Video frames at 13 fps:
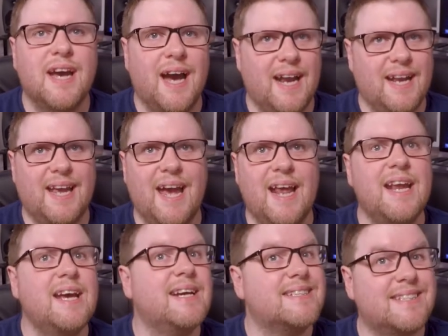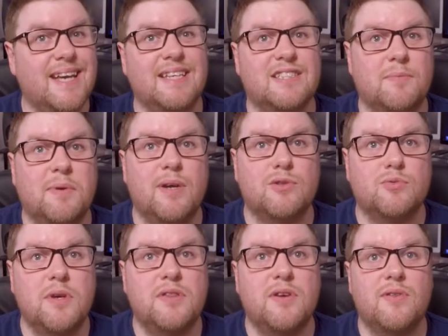And again, take someone else
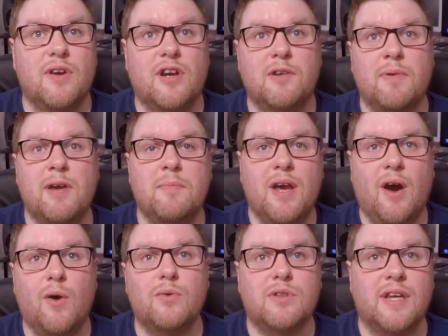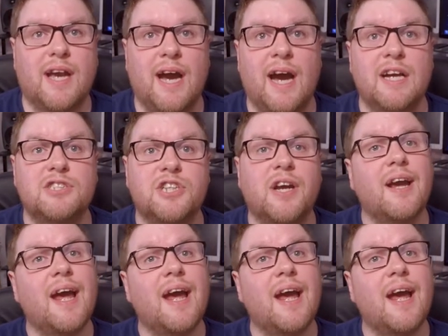with you that could maybe hold the cash.